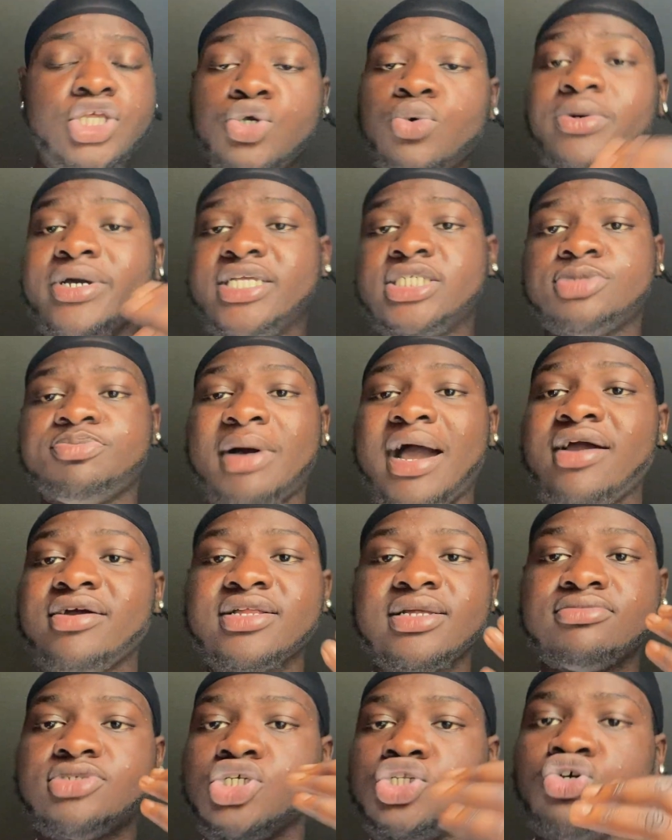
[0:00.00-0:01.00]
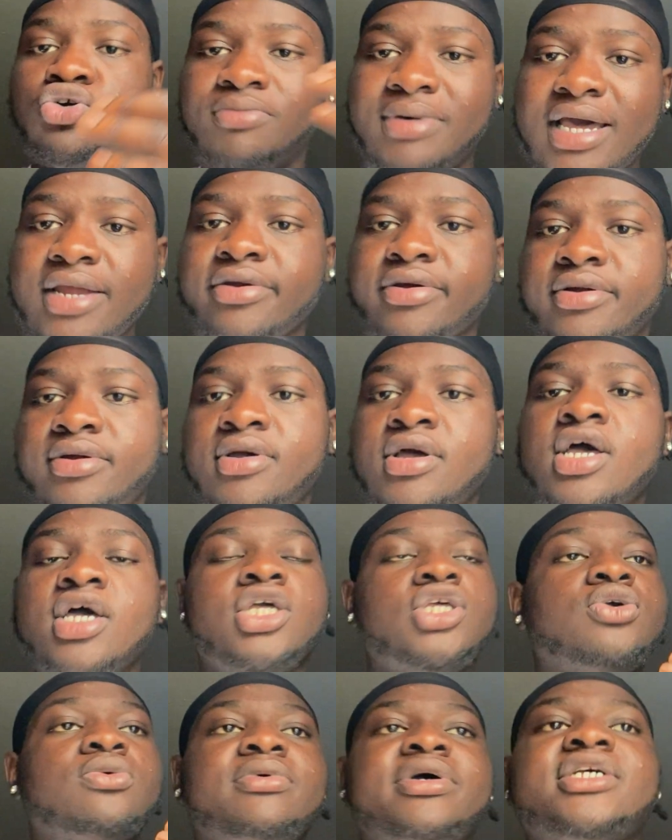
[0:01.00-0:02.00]
you will inspire them to do better.
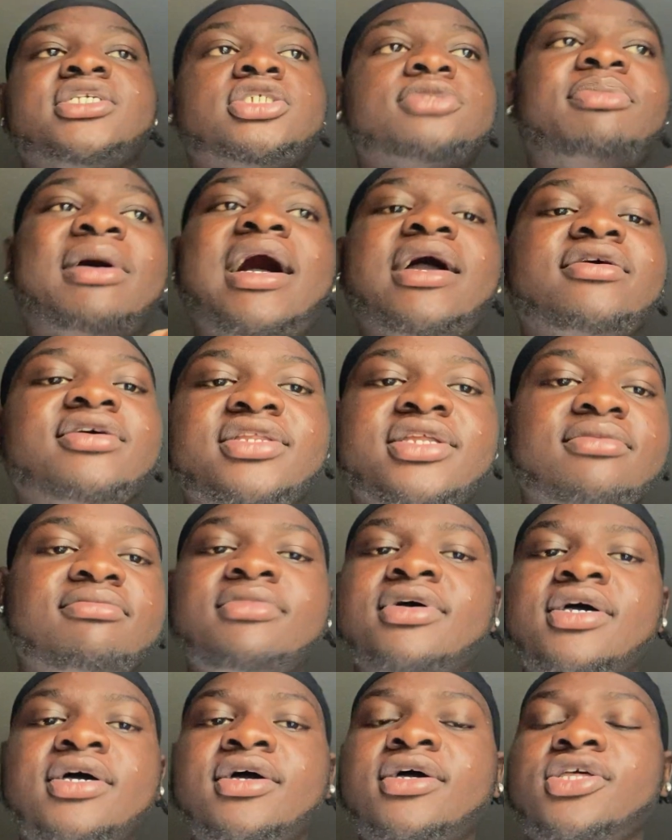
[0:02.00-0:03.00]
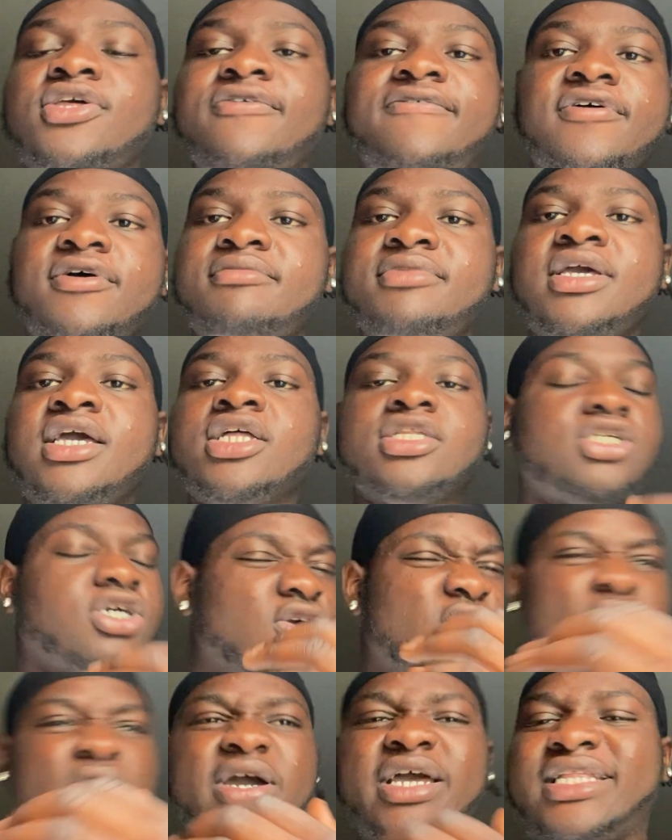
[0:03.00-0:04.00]
You will inspire them, you feel me, to
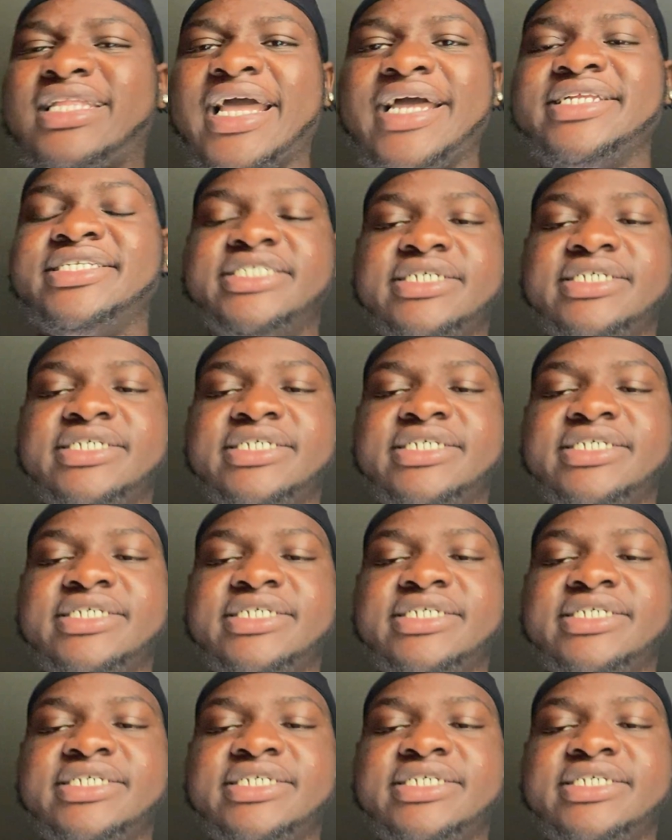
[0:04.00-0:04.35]
go hit that